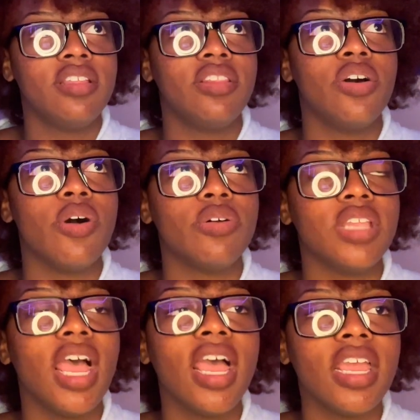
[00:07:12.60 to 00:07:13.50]
the whole
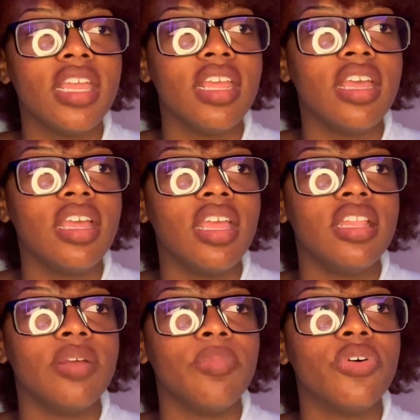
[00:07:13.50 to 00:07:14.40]
night. In
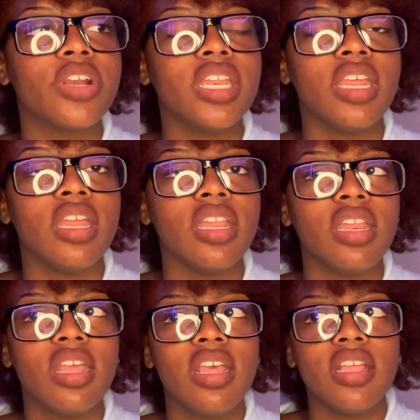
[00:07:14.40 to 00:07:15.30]
the morning,
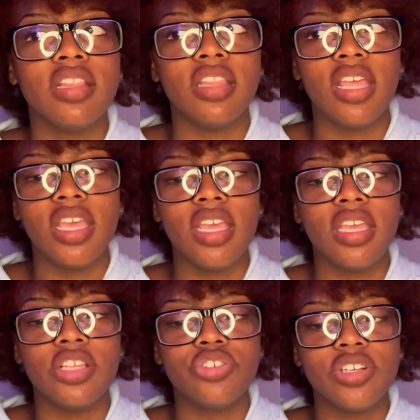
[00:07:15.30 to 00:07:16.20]

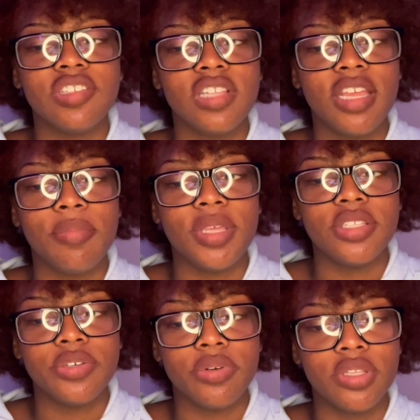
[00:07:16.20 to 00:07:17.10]
they translate me
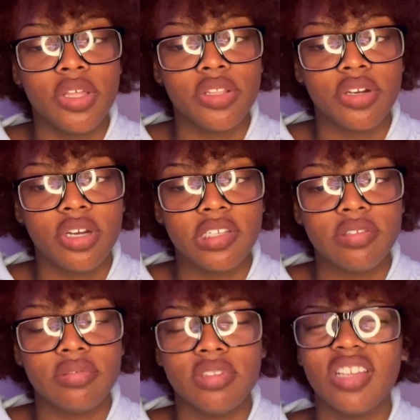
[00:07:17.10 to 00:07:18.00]
to another hospital.
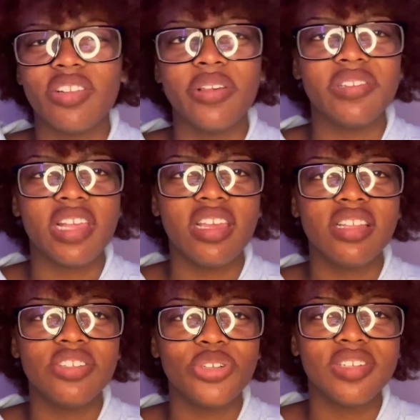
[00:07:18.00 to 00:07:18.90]
That's how you say it?
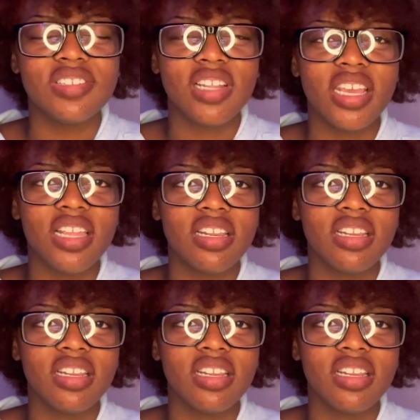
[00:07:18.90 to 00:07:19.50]
Translate?